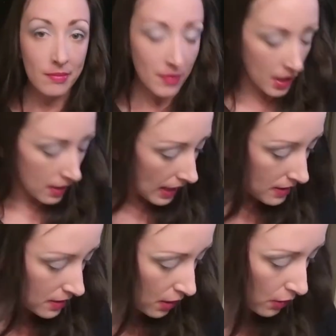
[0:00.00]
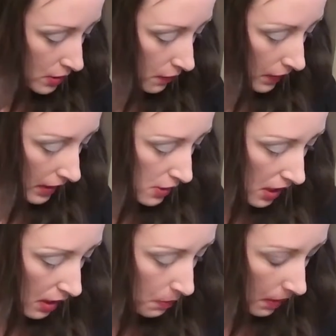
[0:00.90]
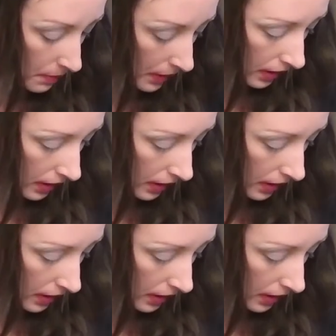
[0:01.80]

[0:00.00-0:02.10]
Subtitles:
Alright, so to finish up, I'm going